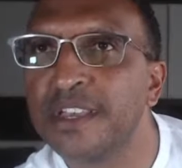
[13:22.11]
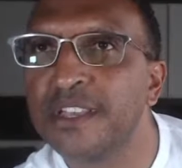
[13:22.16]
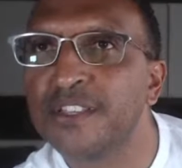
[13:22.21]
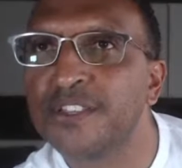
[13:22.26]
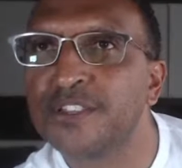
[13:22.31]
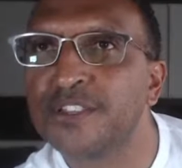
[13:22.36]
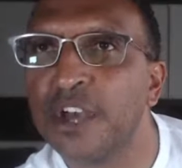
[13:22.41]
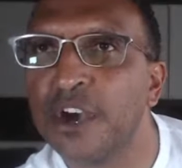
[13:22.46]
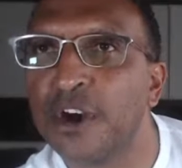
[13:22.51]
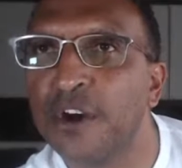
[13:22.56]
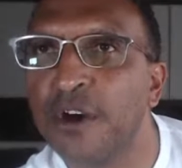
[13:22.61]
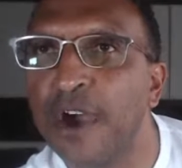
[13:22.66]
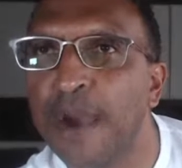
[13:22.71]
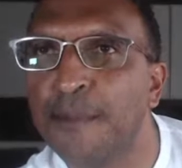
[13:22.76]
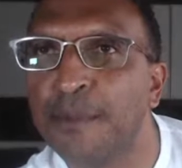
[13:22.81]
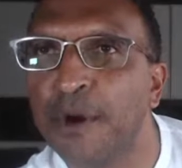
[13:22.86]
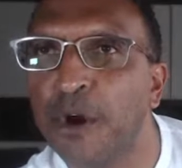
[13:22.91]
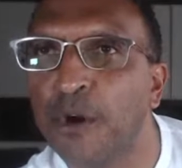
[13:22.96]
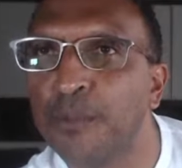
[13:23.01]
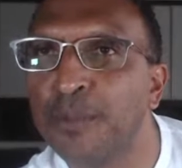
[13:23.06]
So
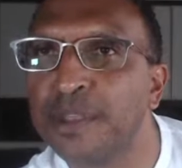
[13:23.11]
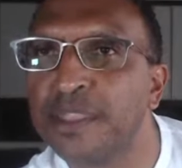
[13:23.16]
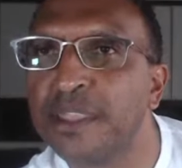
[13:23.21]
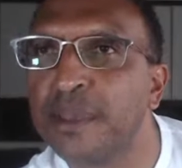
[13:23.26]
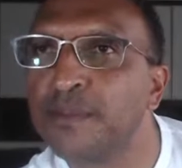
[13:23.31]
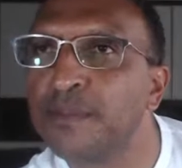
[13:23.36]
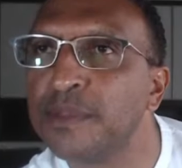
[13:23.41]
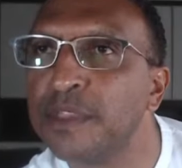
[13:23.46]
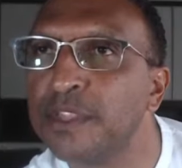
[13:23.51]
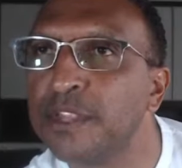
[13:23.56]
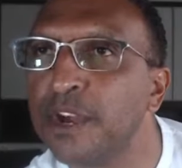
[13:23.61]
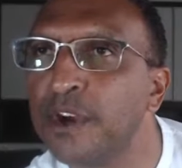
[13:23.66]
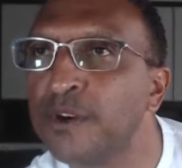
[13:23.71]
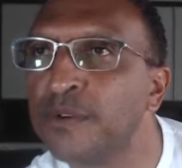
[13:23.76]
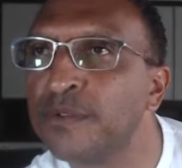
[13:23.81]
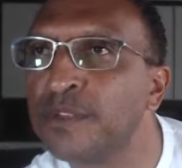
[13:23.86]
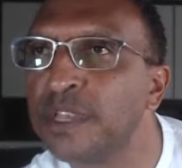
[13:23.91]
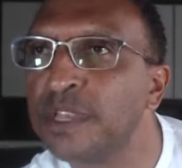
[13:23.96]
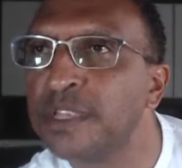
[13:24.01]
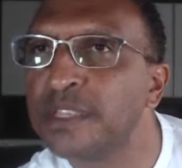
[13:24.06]
I'm hoping that,
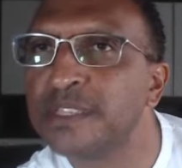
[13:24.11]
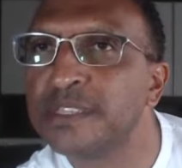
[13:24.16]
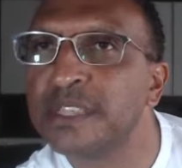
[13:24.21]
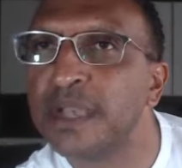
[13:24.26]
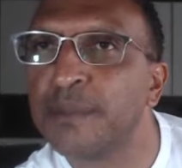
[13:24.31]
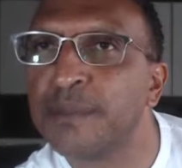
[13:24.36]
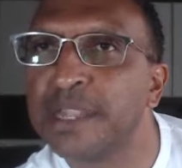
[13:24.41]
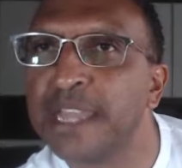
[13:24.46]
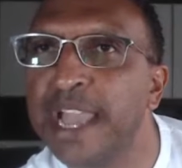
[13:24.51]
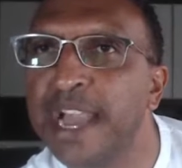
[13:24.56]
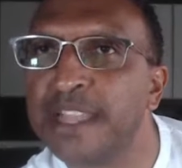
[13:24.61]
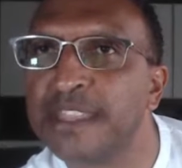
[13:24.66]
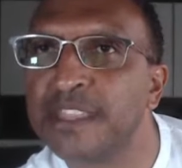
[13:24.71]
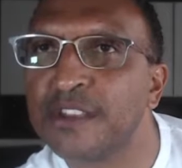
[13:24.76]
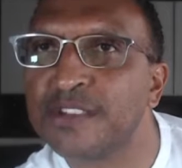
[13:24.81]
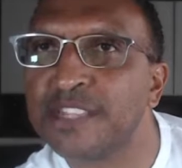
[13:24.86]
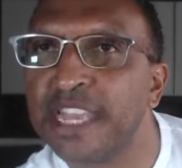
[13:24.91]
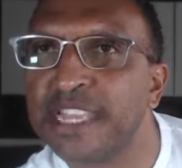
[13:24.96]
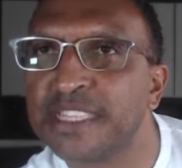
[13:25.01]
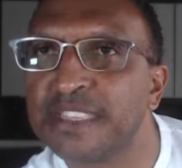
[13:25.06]
somebody out
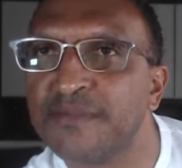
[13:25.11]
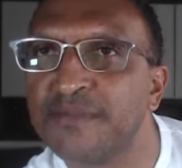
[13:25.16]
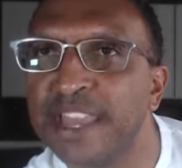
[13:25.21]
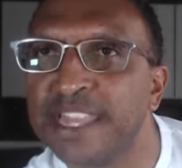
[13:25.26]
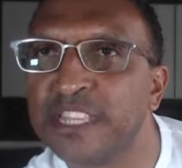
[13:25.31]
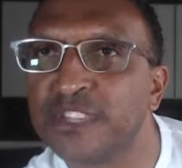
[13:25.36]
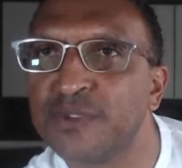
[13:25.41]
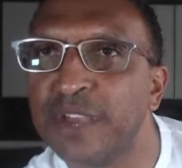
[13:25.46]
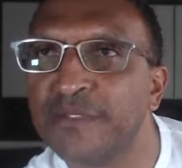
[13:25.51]
there takes advantage.